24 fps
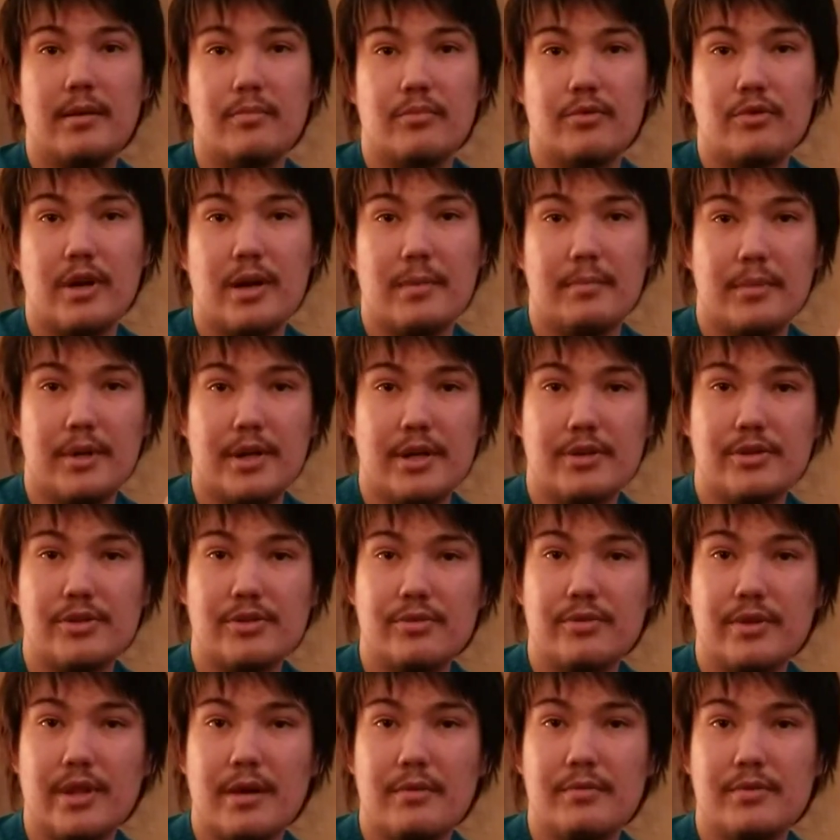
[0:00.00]
Prime Minister
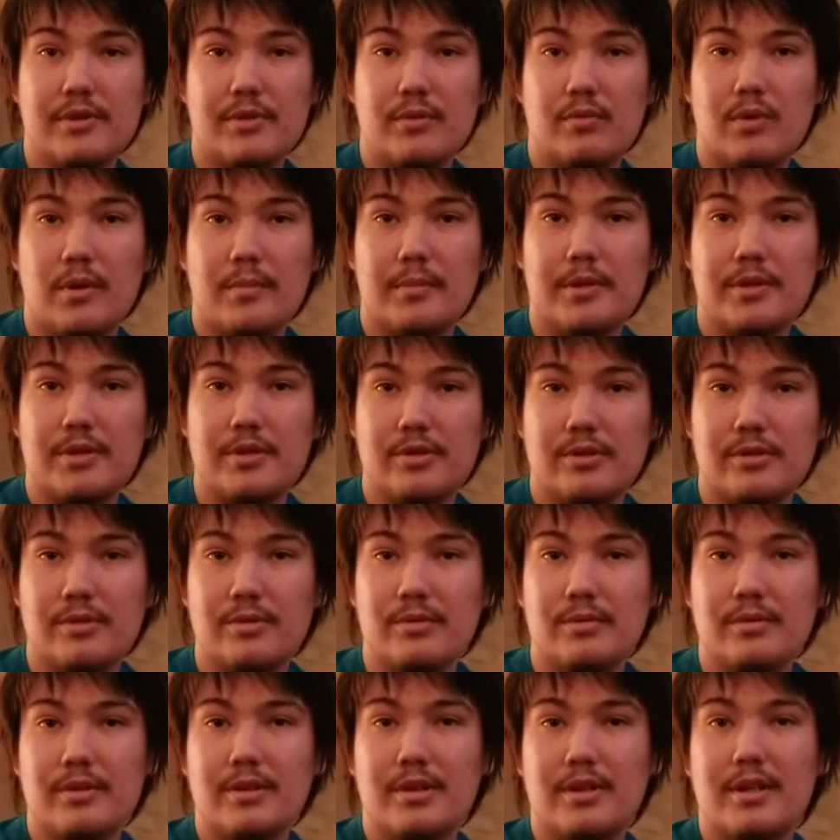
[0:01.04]
that was a woman too?
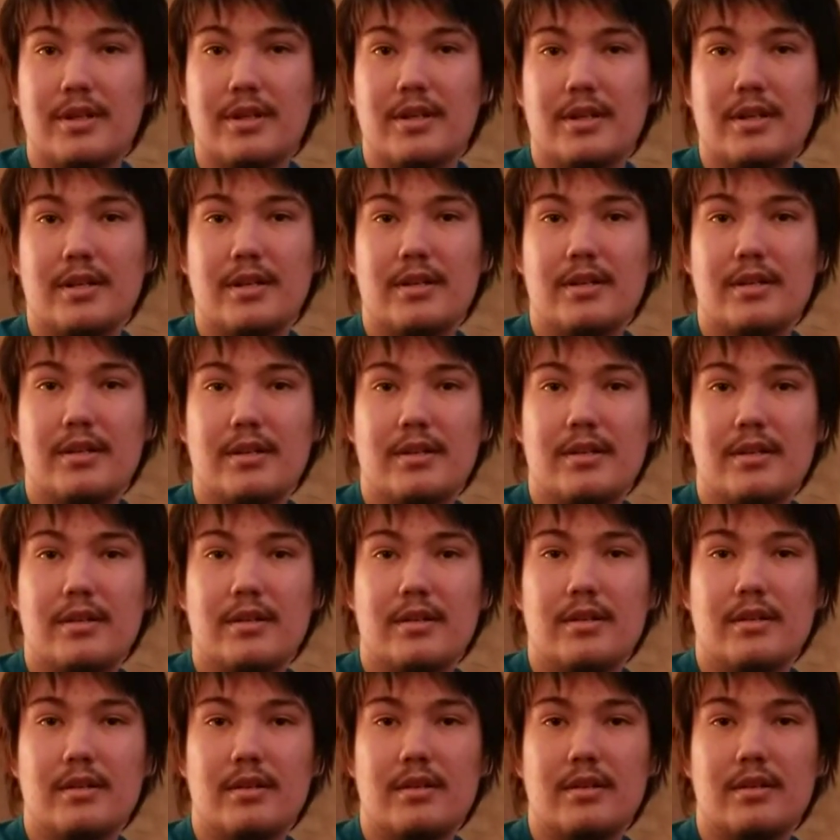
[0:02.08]

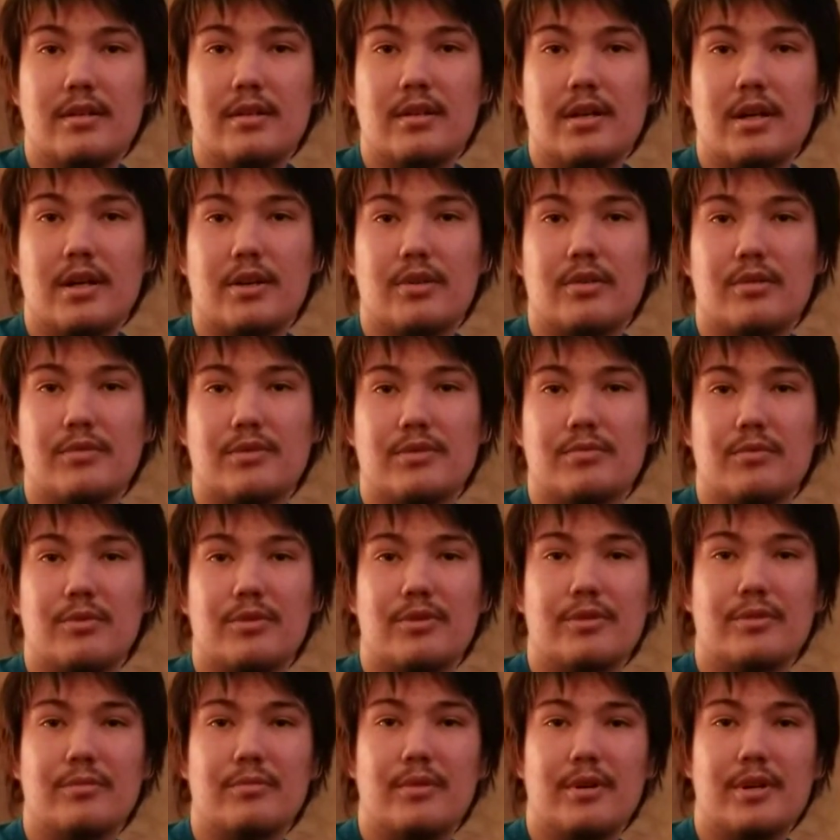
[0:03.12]
I could have sworn
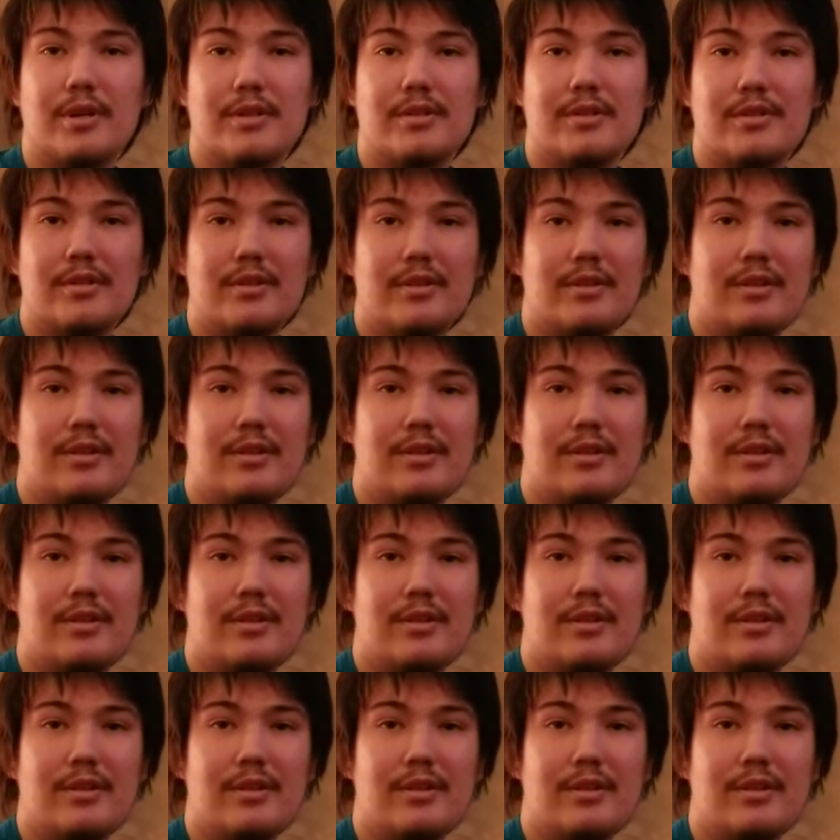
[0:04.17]
there was.